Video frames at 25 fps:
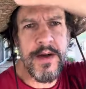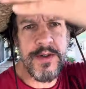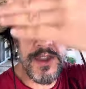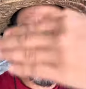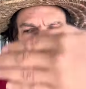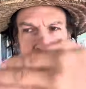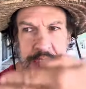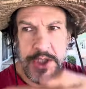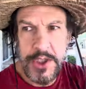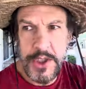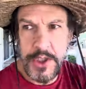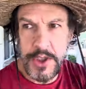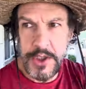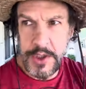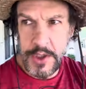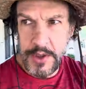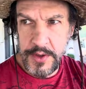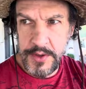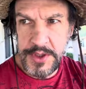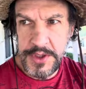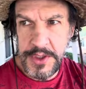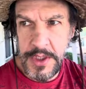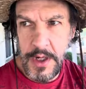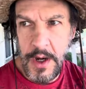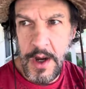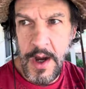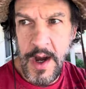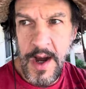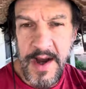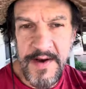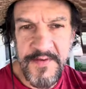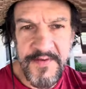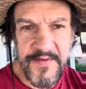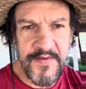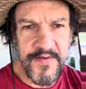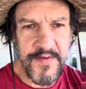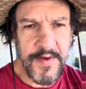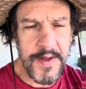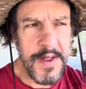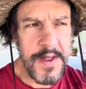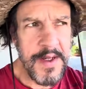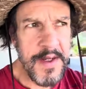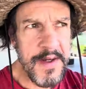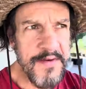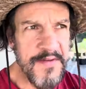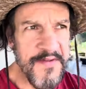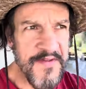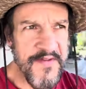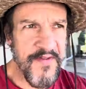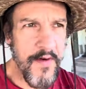she's closed off
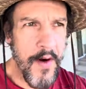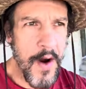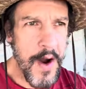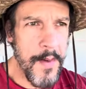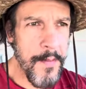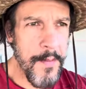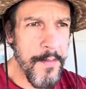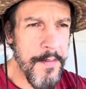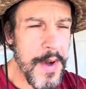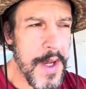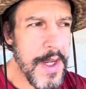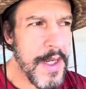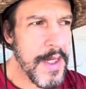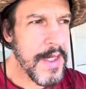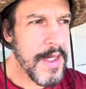from